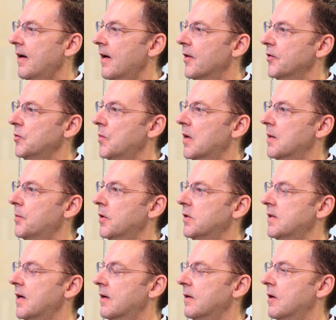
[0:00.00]
elsewhere,
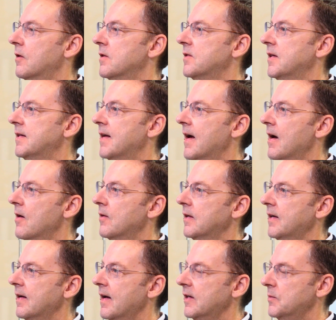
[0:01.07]
push their currency down
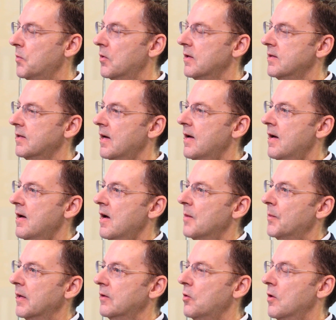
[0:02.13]
and get exports.
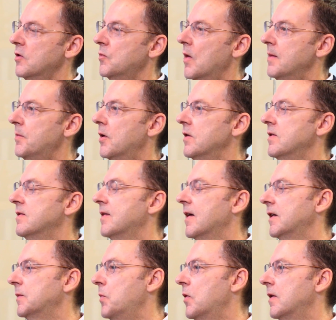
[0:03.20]
But of course, one person's
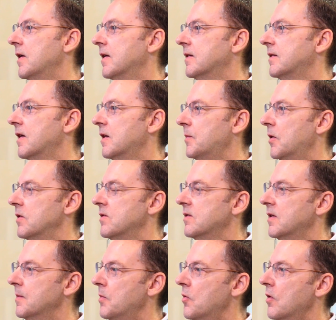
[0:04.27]
export is another
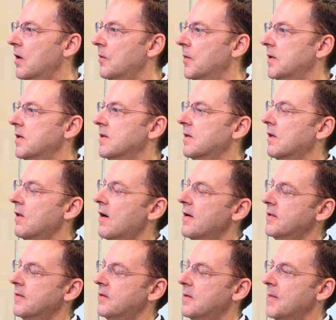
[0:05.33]
person's import, which is a
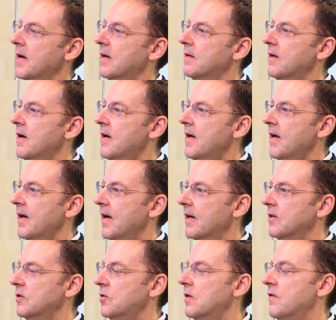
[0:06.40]
loss of demand
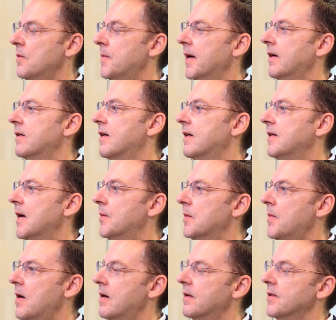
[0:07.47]
and sort of a beggar thy neighbor
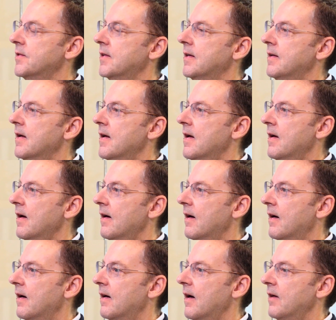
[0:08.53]
policy.
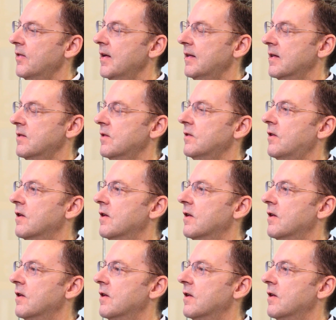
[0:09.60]
I think this is